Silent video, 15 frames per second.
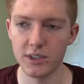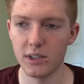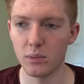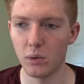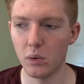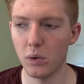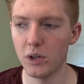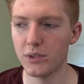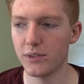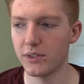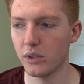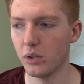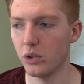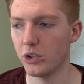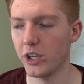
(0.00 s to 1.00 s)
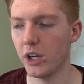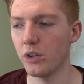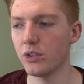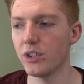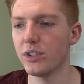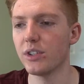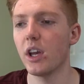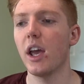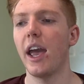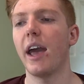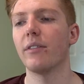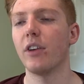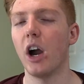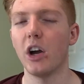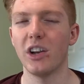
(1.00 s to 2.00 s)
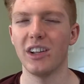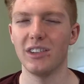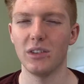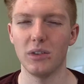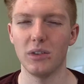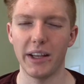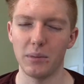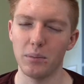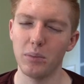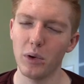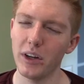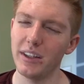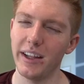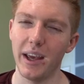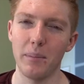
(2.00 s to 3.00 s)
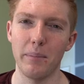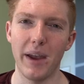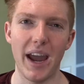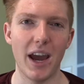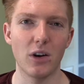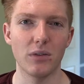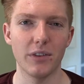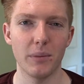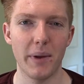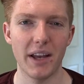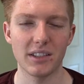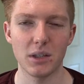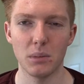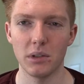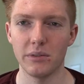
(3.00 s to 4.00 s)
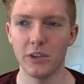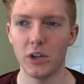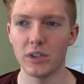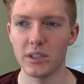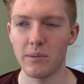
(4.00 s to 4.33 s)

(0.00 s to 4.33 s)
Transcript: The rewards for solo challenges have gotten pretty damn bad over the past couple of years.